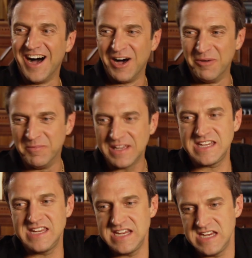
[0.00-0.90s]
um,
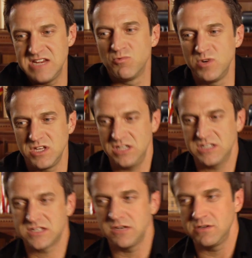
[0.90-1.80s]
he really
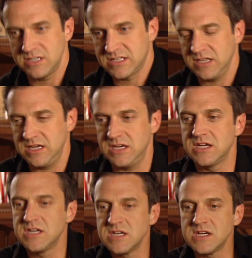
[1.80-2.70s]
seriously
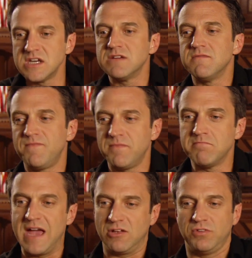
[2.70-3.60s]

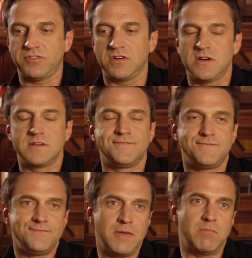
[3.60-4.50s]
mangles her
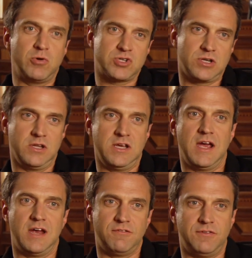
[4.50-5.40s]
emotionally
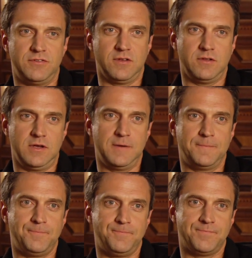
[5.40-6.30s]
and physically,
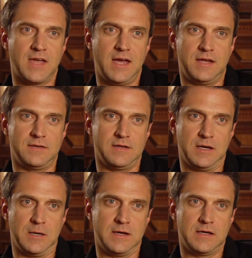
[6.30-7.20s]
and uh,
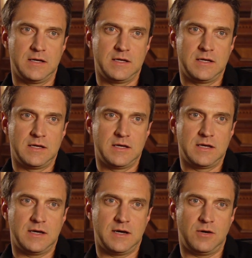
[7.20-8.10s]

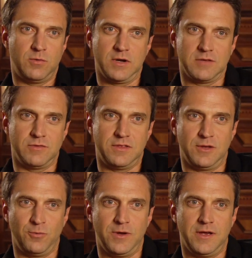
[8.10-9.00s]
I don't want to give
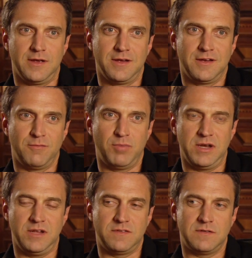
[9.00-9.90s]
anything away,
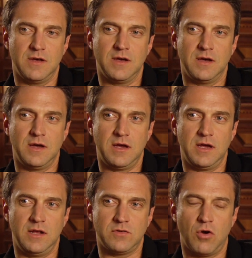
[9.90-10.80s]
but it's. Uh,
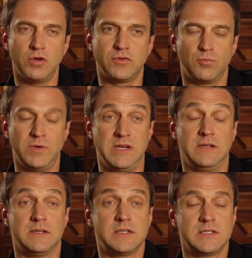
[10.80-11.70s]
it's hard to
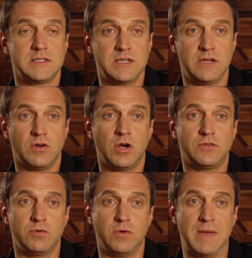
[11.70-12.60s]
read. It's
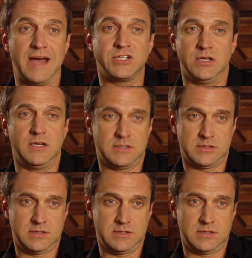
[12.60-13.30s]
hard to imagine it.